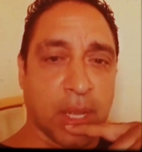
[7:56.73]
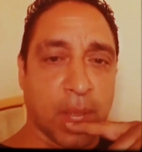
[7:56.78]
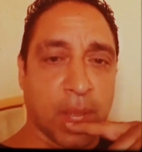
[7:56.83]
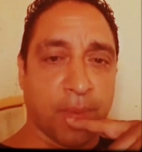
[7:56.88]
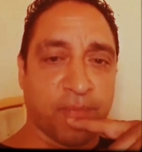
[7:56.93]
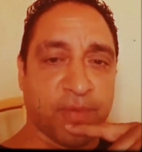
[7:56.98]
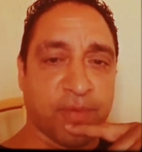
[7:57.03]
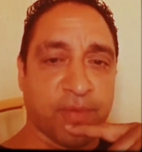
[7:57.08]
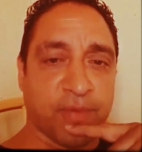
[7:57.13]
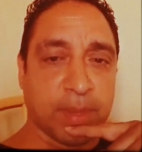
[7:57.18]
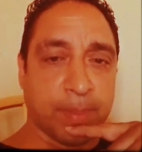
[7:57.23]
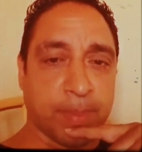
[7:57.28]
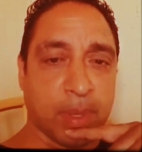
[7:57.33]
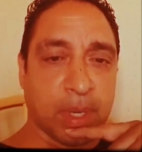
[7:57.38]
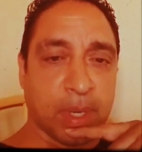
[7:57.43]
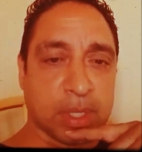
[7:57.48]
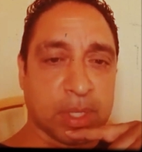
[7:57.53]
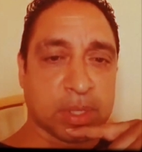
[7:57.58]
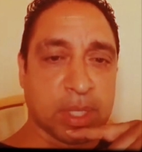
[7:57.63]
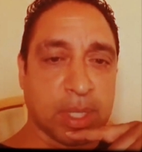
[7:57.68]
50
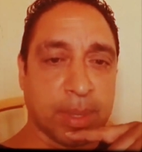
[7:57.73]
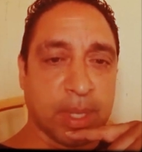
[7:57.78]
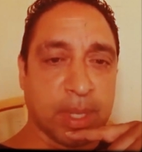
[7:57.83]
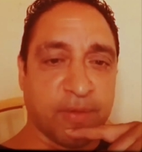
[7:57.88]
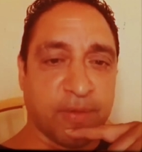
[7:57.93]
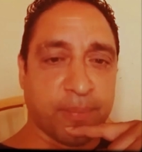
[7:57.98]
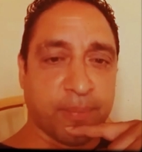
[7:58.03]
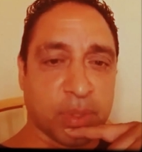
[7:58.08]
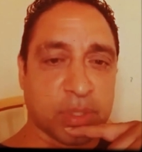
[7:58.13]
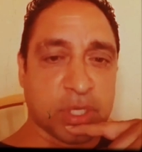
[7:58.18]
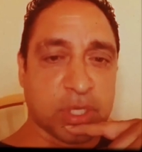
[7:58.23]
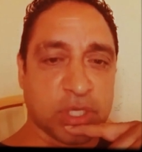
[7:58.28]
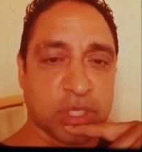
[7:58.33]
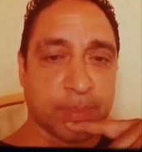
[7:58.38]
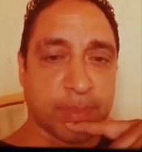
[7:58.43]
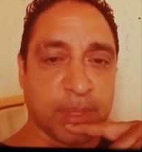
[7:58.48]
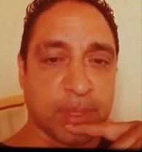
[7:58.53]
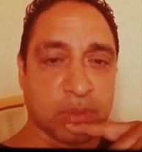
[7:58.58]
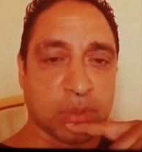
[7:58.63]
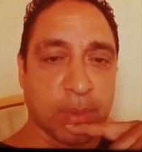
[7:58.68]
plus enough
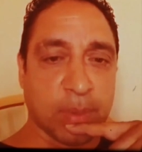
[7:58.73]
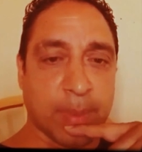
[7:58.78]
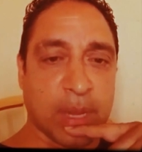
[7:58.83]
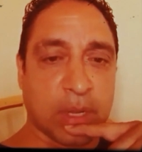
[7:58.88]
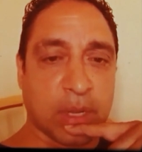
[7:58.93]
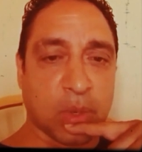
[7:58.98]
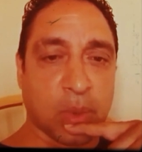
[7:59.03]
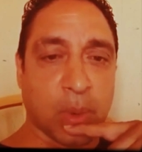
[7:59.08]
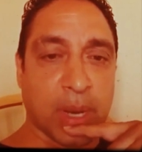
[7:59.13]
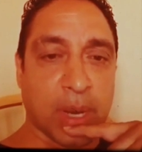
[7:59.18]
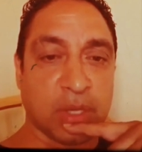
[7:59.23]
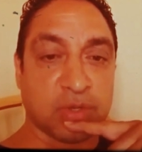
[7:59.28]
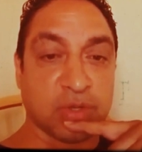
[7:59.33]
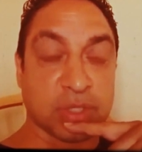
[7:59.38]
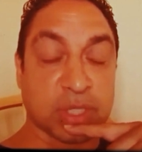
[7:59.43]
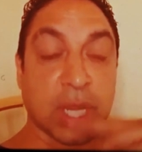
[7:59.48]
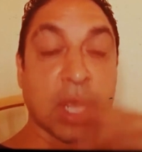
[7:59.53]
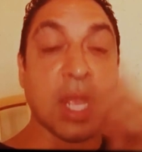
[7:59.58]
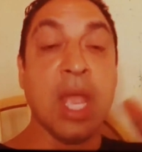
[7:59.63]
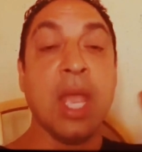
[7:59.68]
participants would make it quite
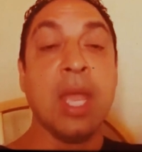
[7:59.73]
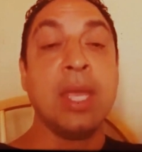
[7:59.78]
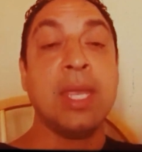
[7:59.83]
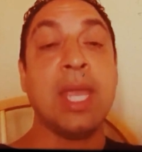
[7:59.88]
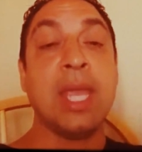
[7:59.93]
interesting. Yeah,